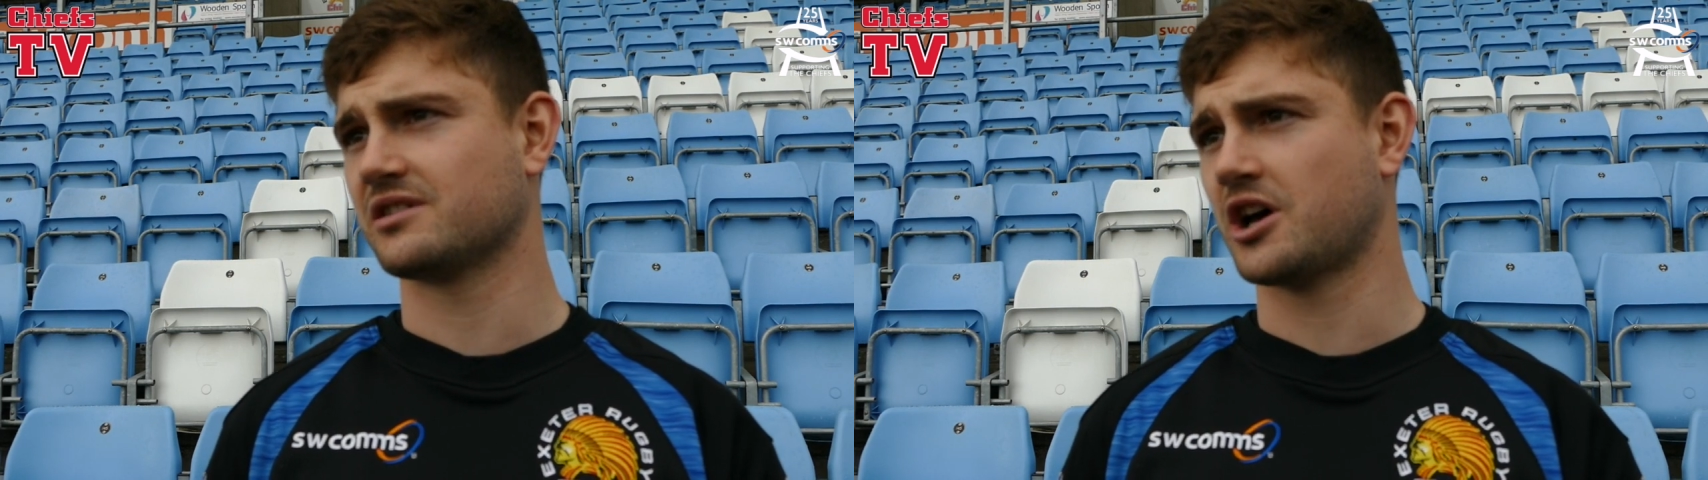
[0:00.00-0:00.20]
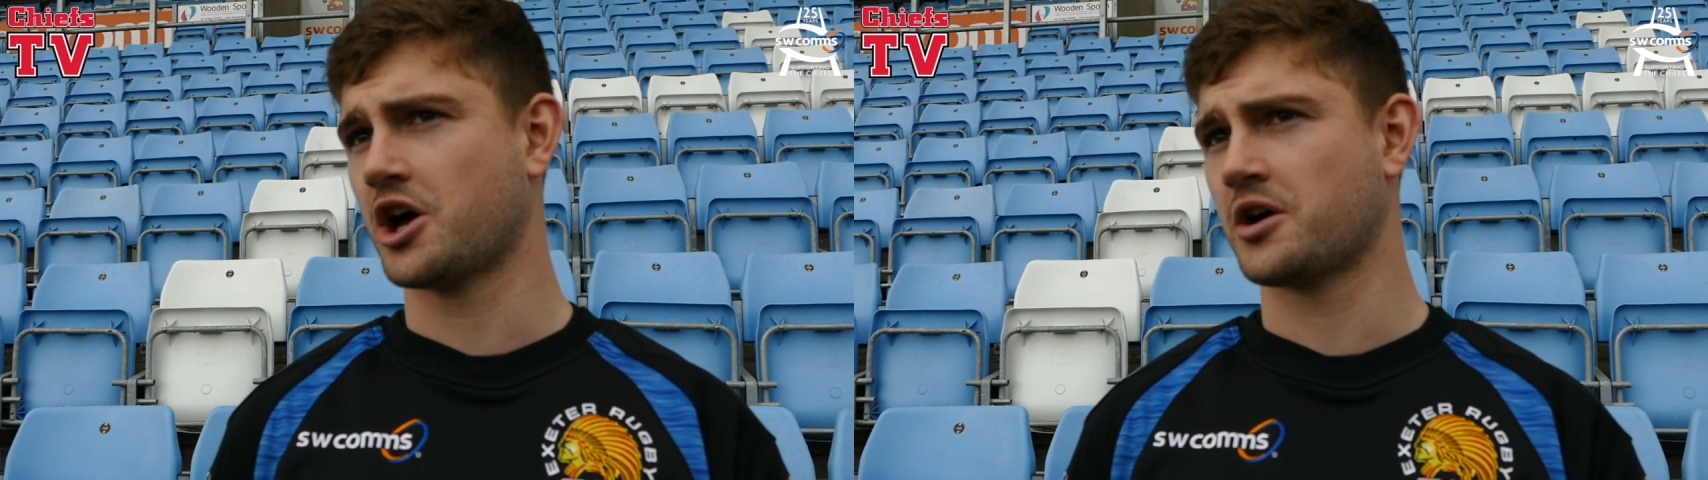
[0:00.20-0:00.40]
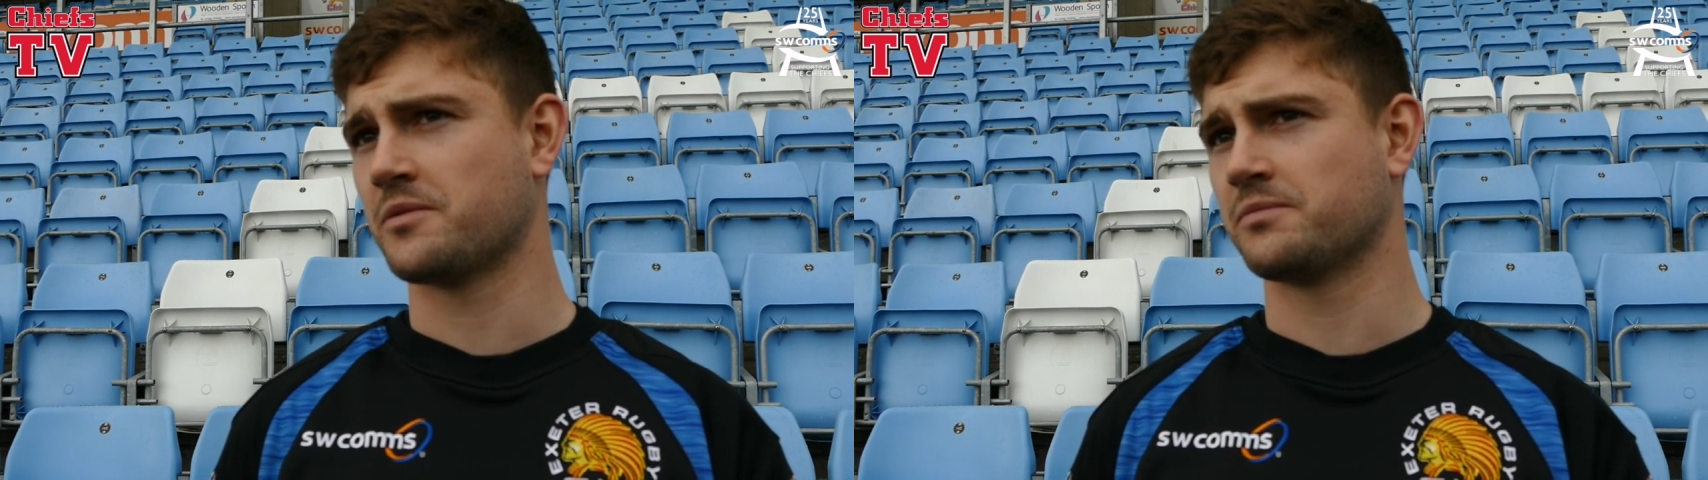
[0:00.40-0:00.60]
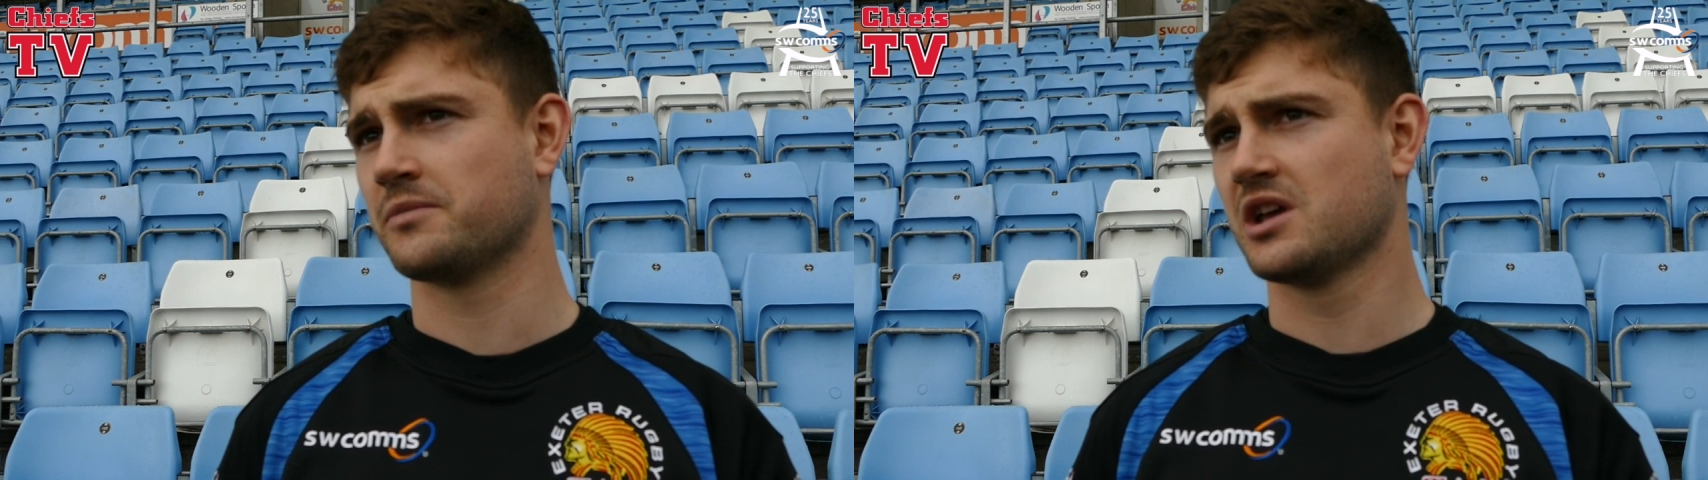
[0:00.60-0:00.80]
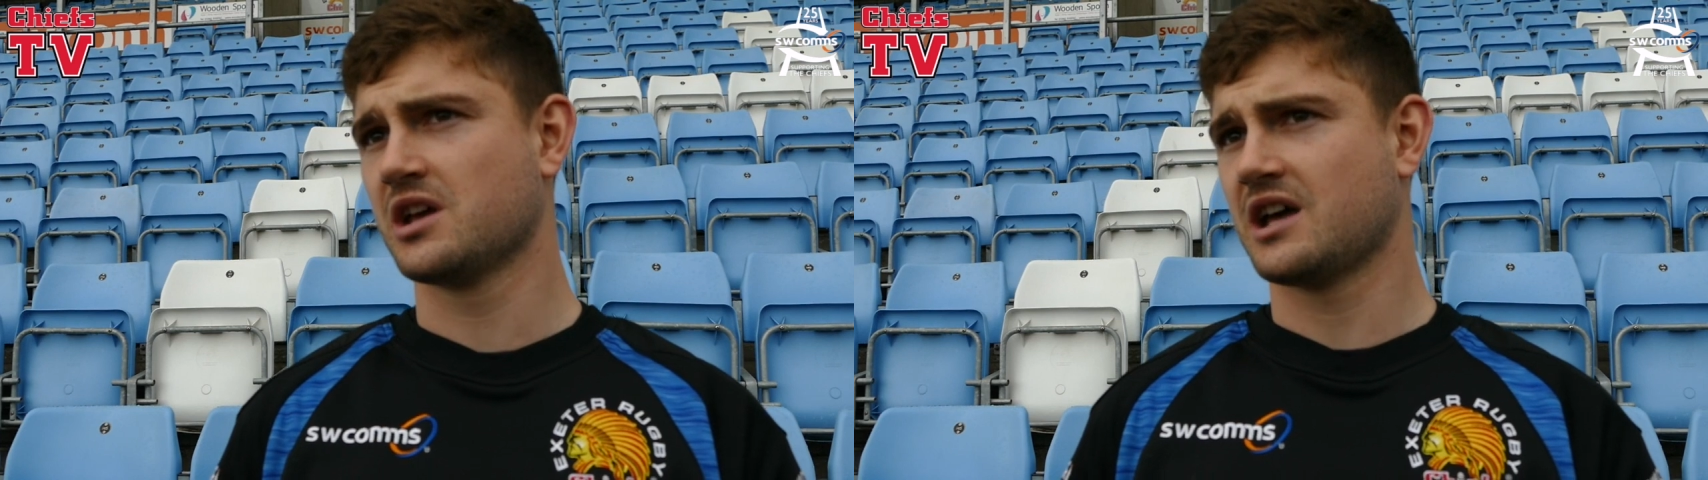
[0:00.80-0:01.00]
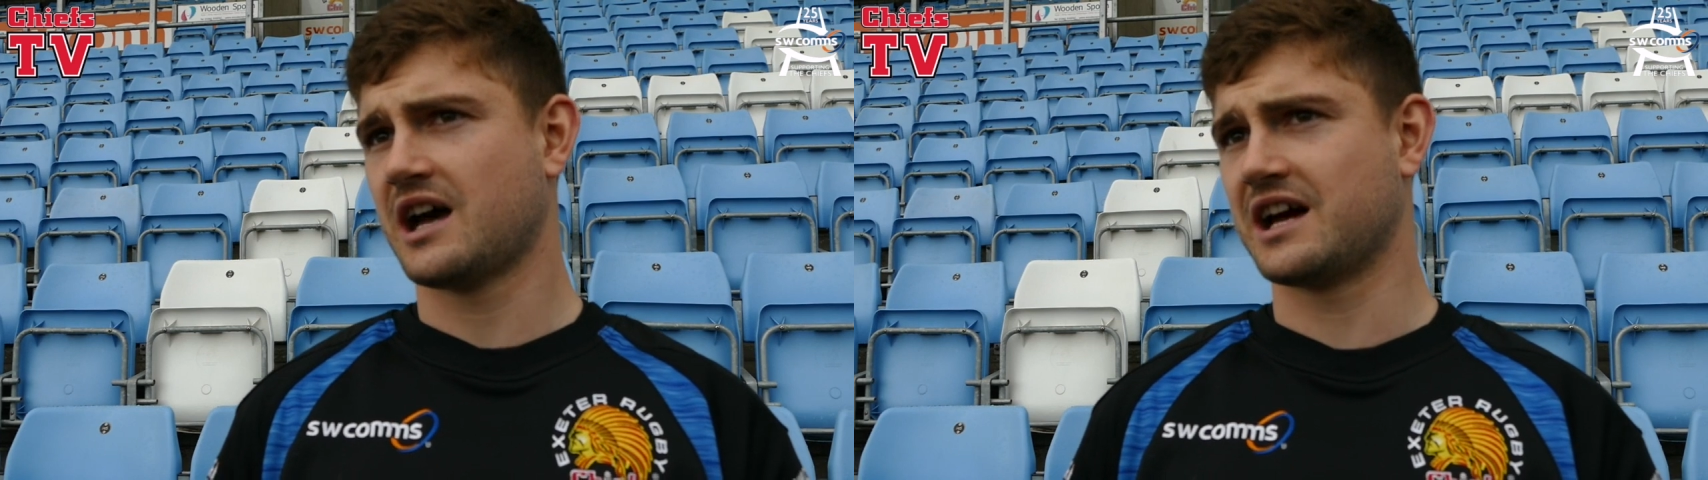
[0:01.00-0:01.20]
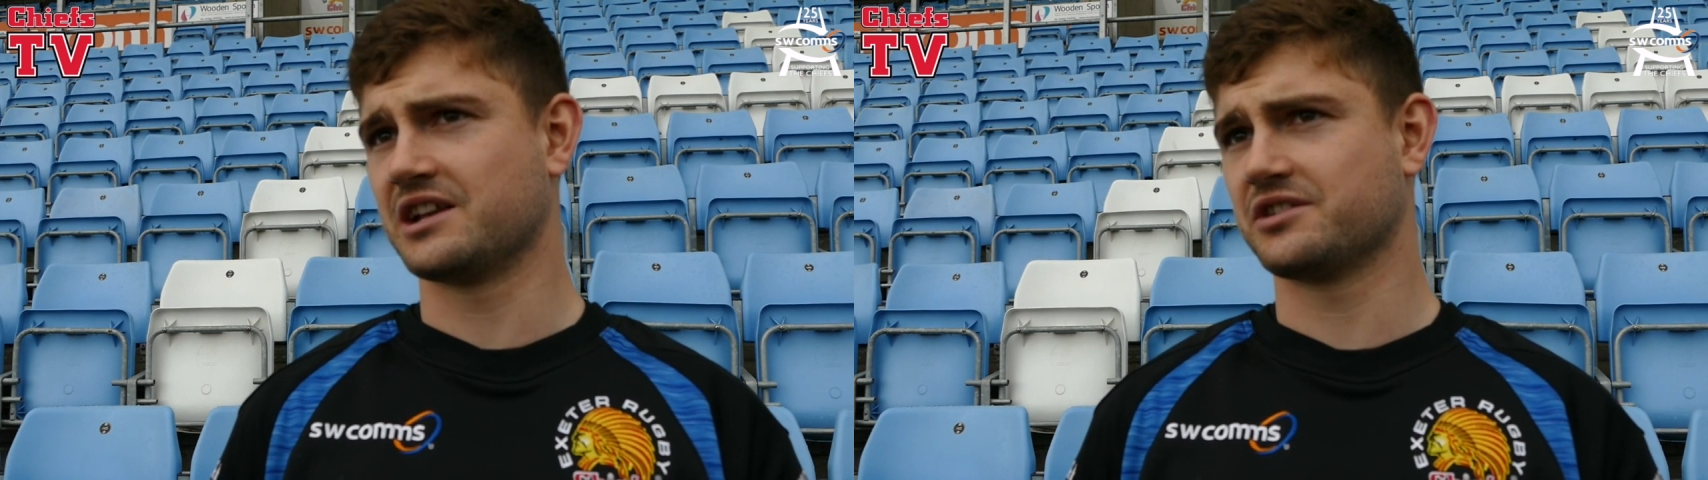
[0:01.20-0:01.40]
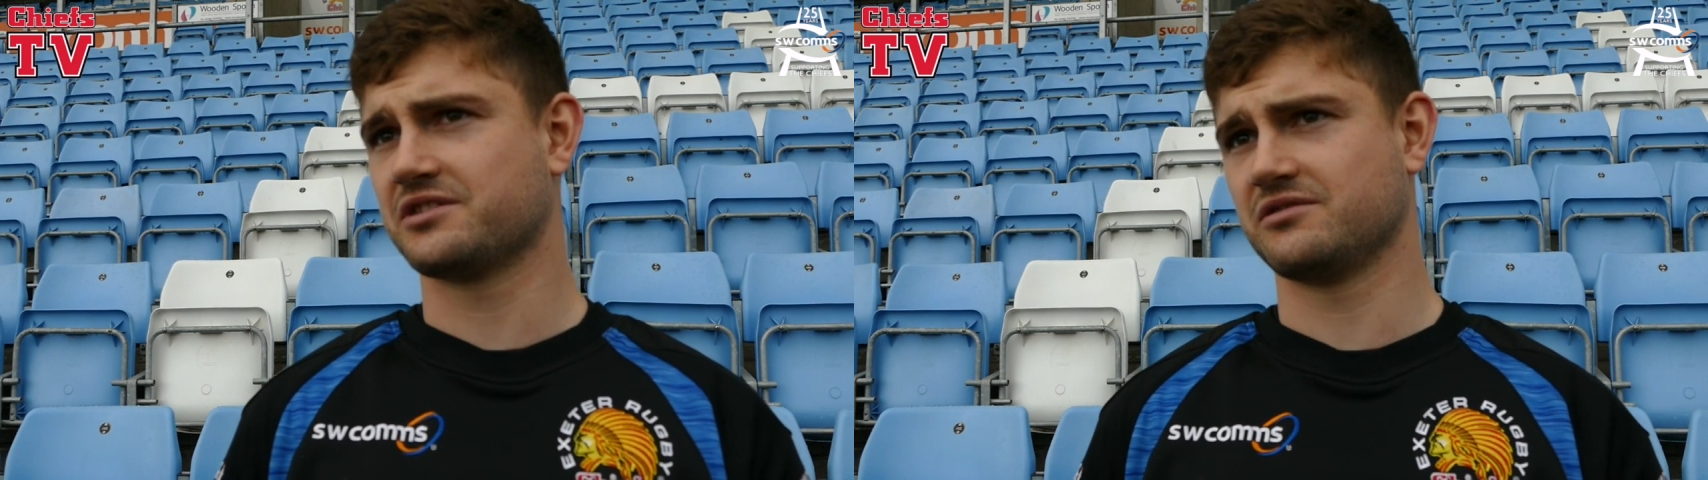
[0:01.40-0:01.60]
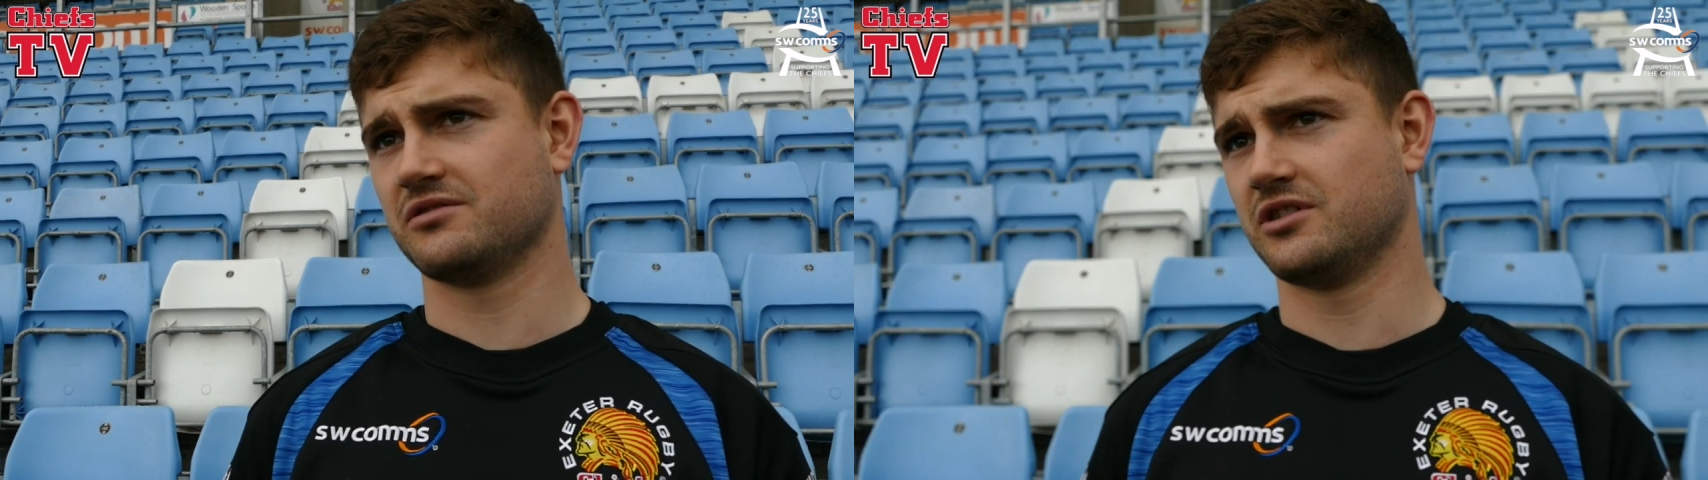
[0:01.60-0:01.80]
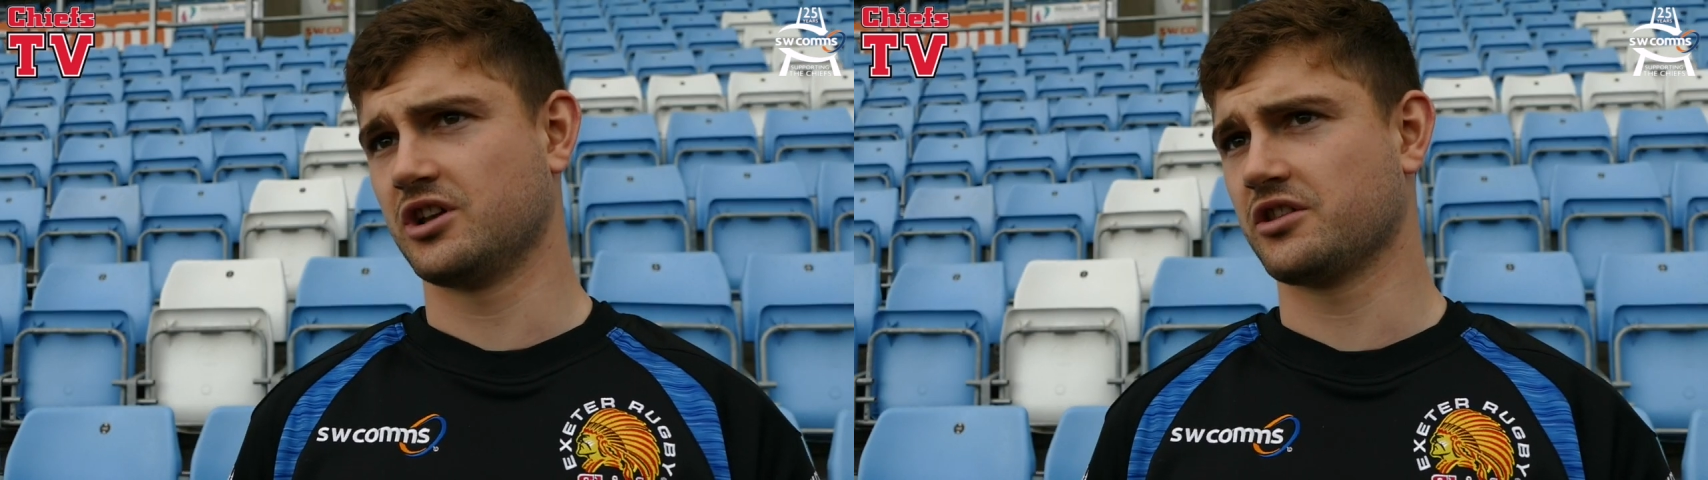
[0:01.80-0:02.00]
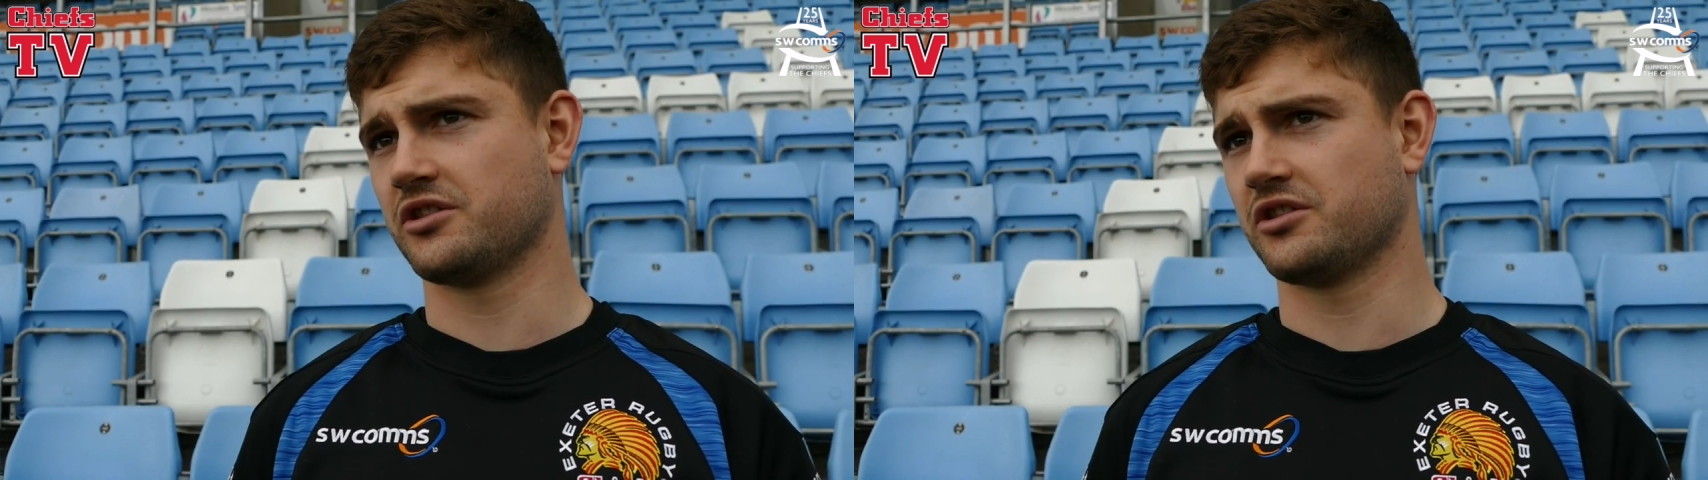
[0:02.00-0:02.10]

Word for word: Um, and look,